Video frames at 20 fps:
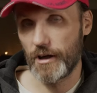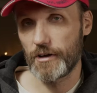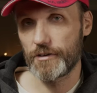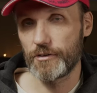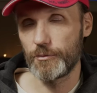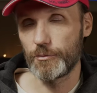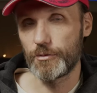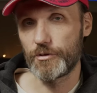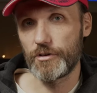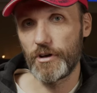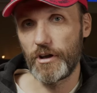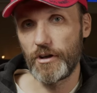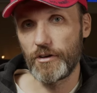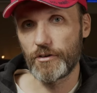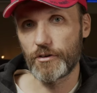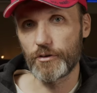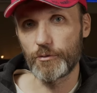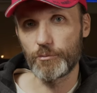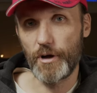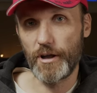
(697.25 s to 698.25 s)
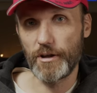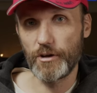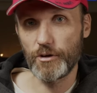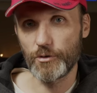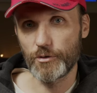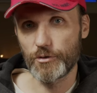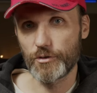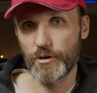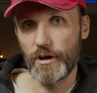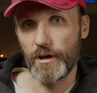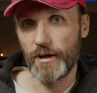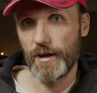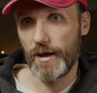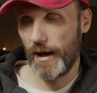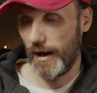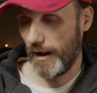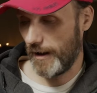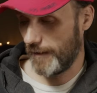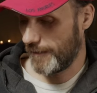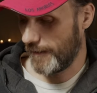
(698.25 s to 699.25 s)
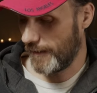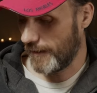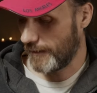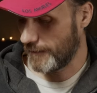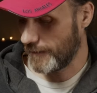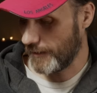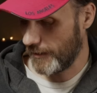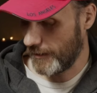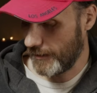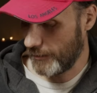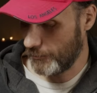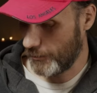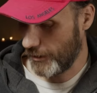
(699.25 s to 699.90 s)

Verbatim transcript: custom scenes or menus and then uh,